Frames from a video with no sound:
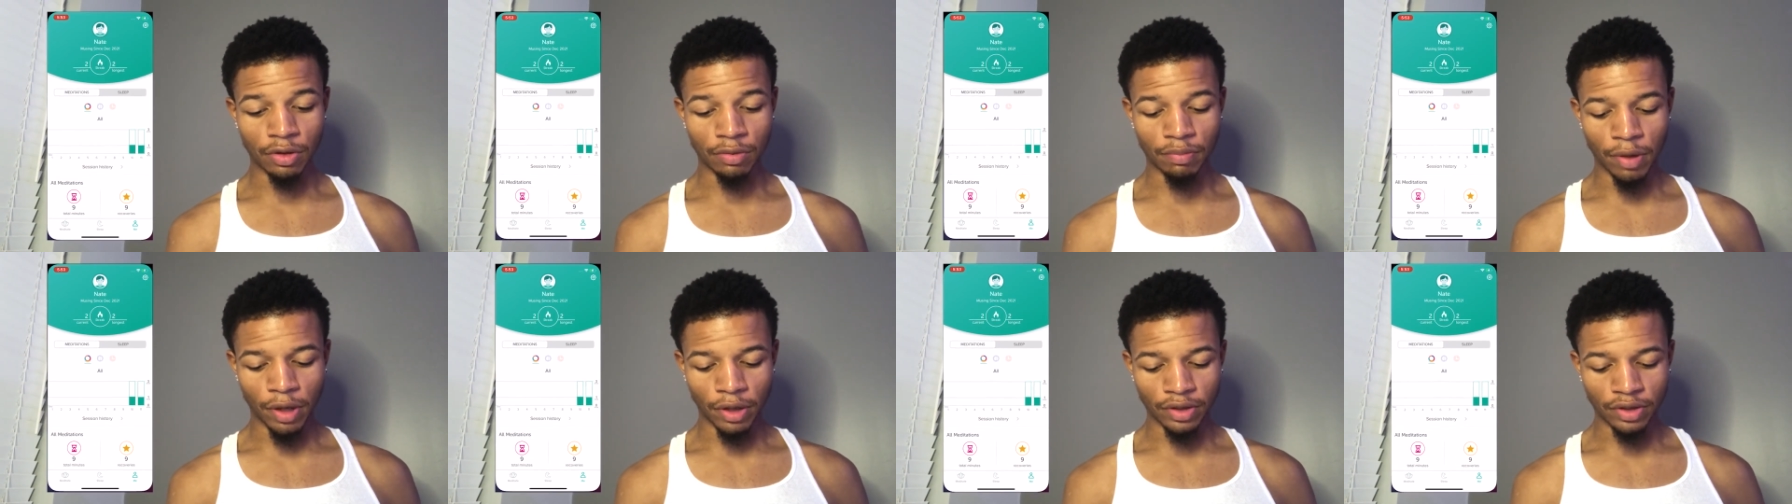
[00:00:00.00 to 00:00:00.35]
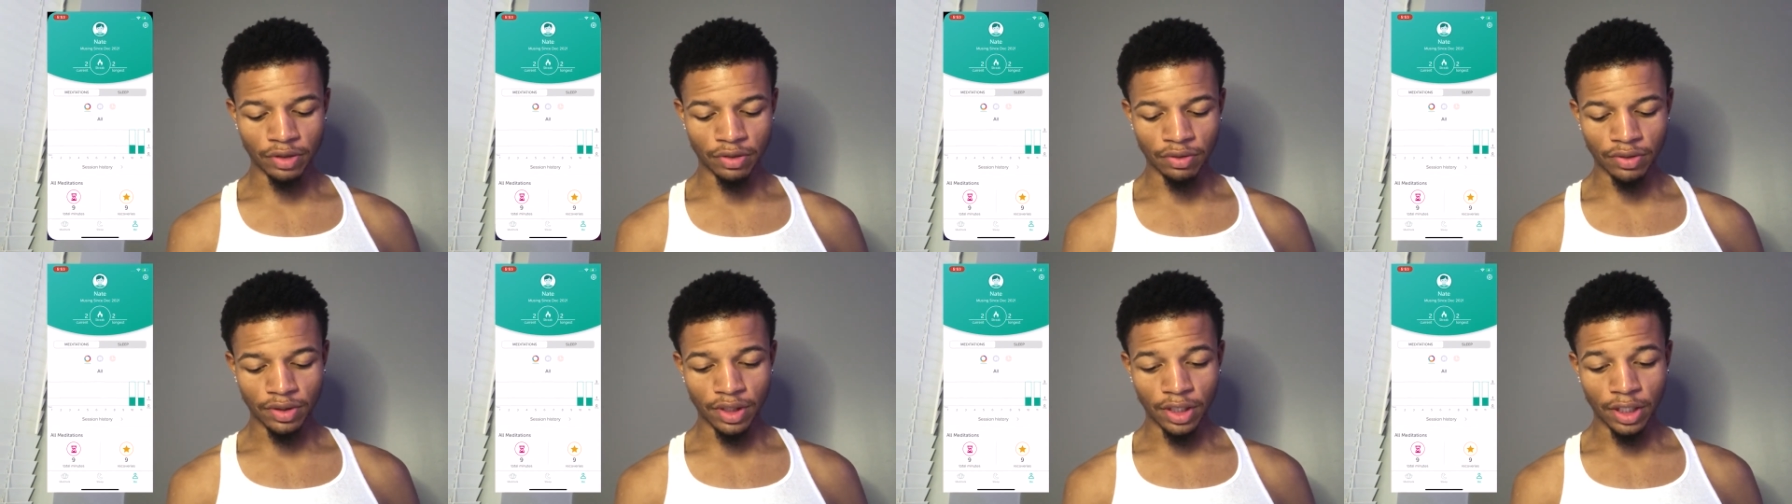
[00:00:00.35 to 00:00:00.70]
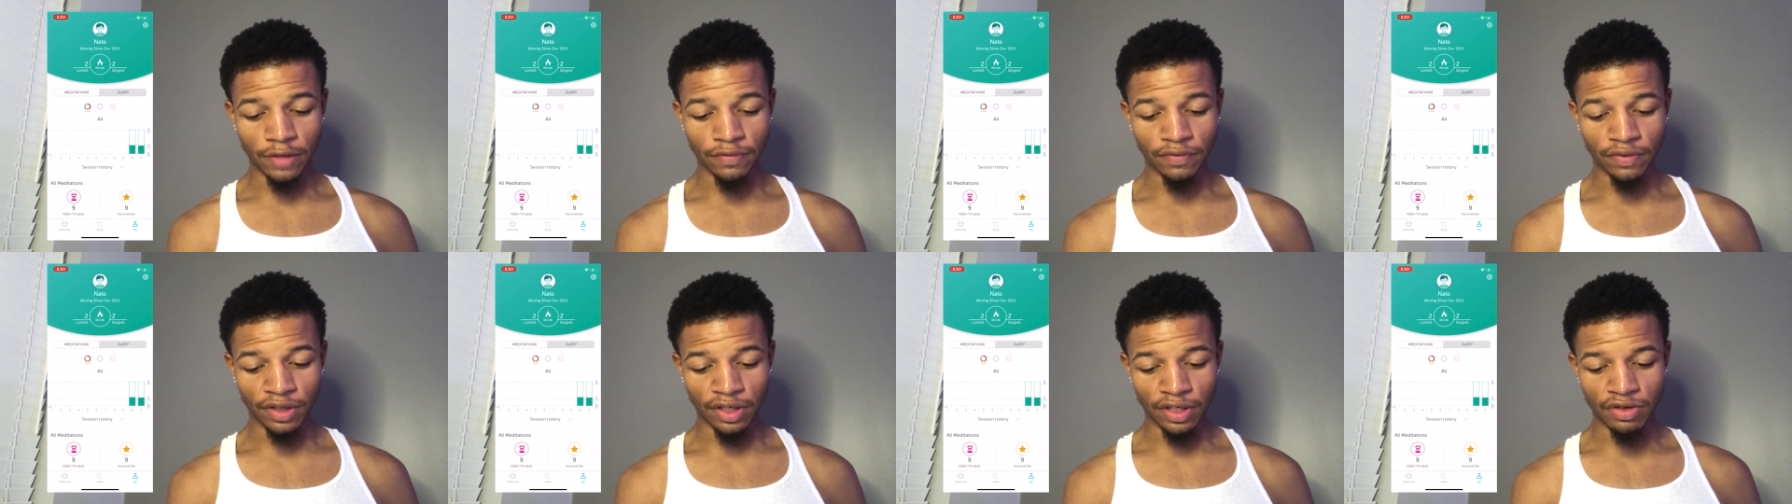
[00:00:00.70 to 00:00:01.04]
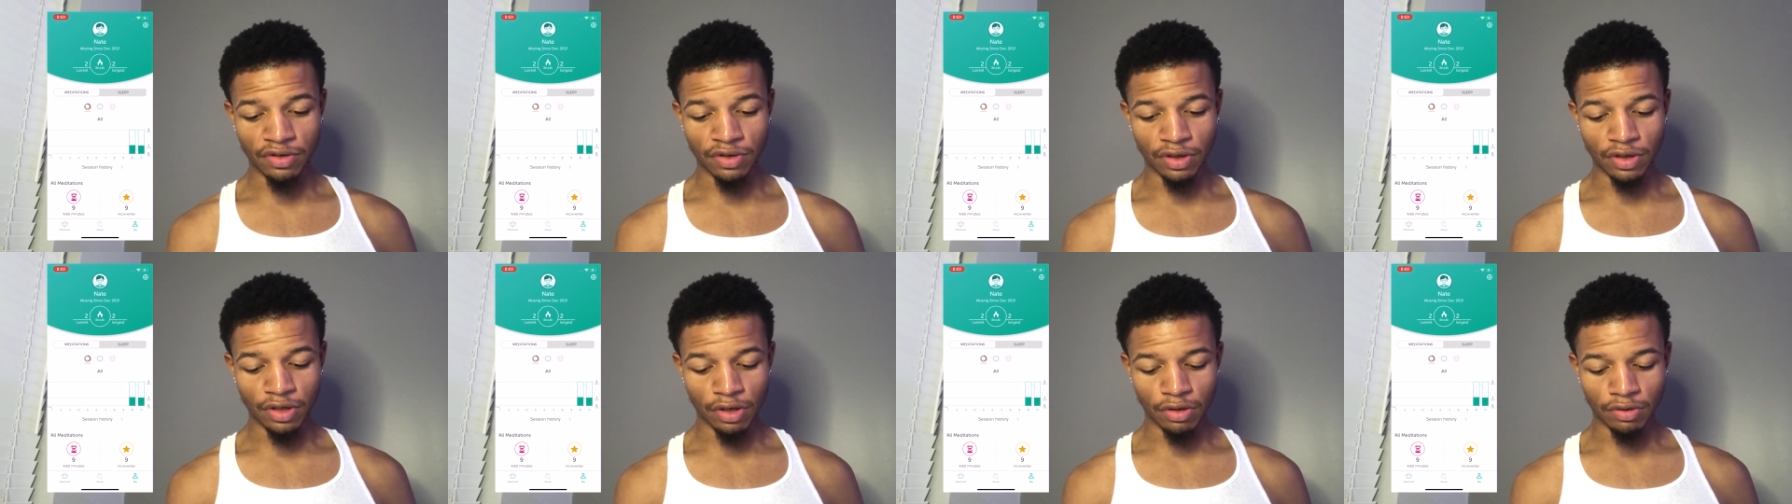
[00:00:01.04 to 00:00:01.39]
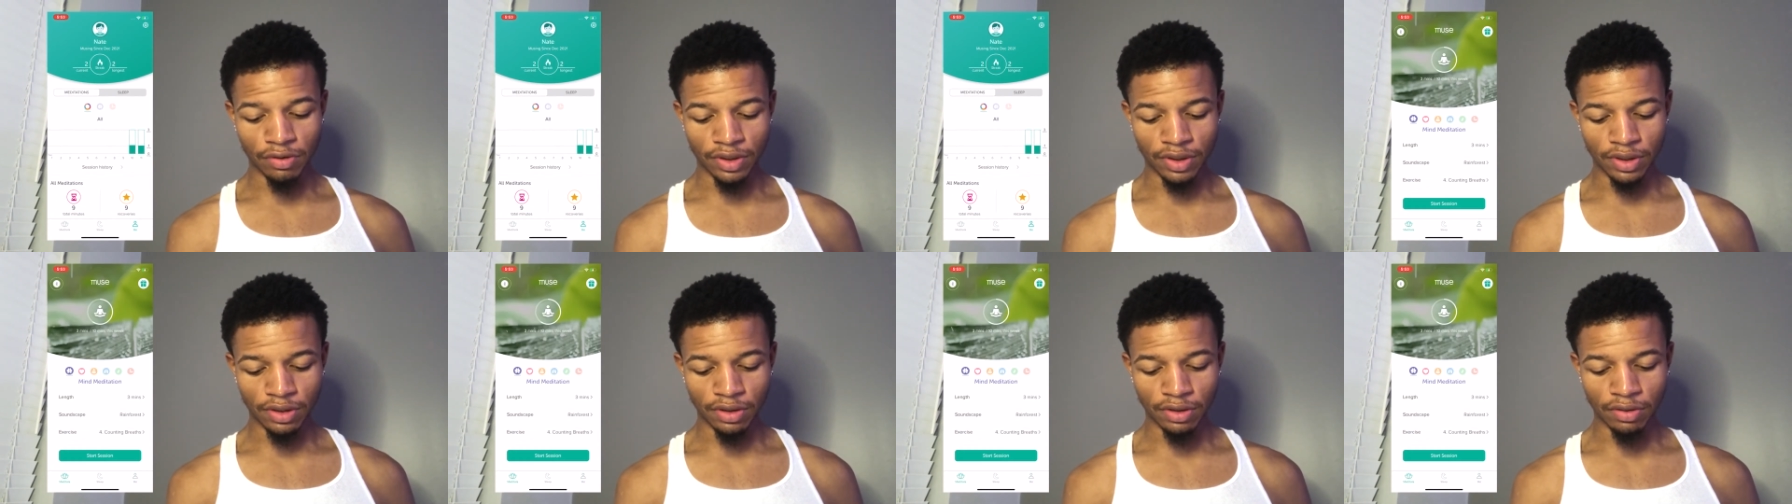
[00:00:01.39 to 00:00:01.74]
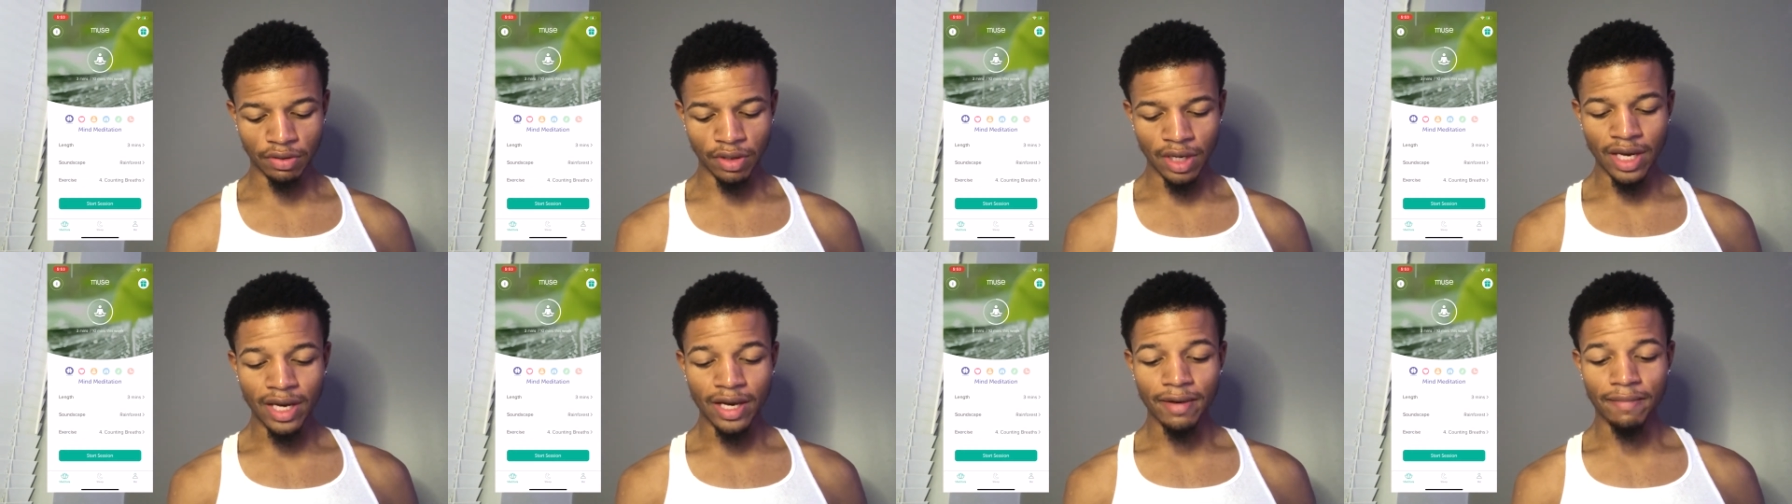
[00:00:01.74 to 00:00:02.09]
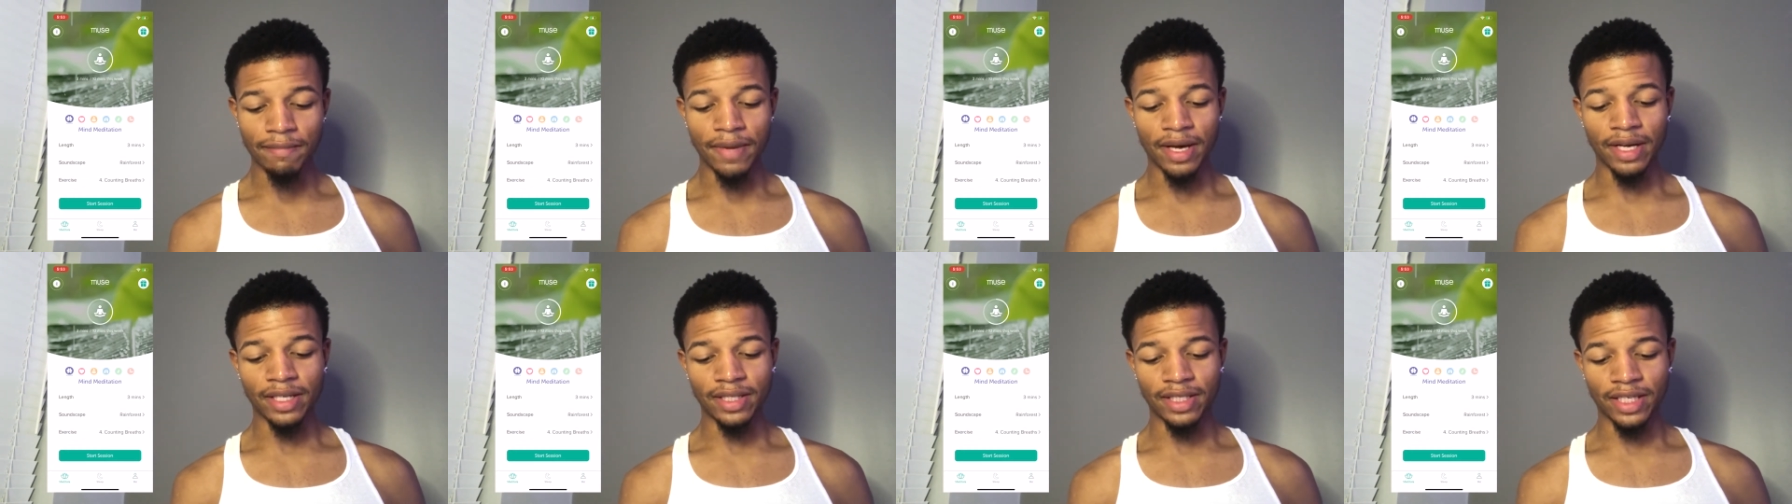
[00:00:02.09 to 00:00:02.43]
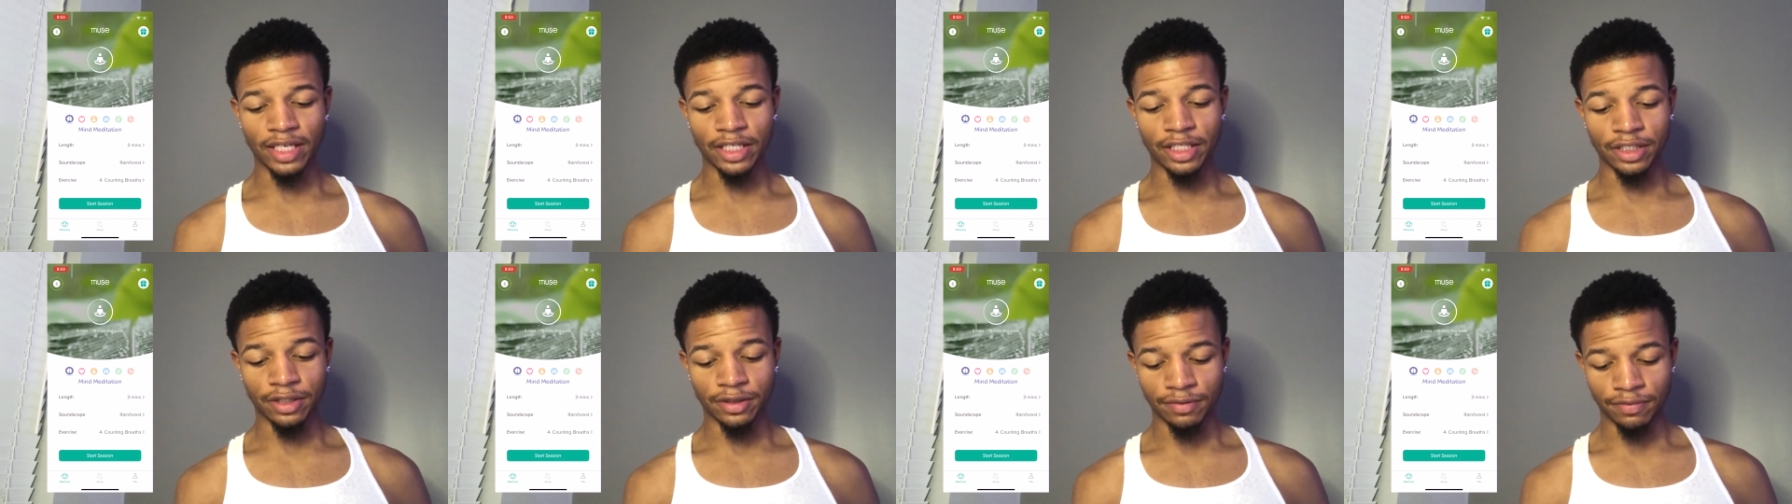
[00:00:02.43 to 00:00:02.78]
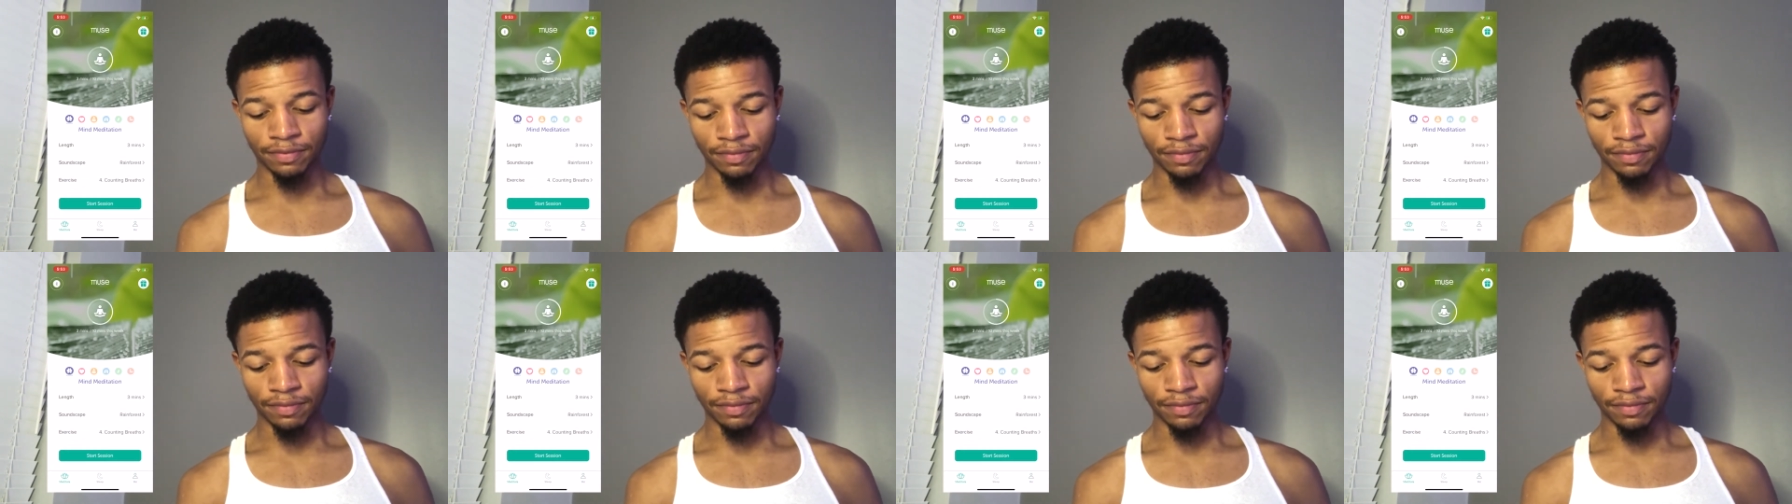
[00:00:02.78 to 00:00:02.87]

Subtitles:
personal stuff and then you can go to meditation.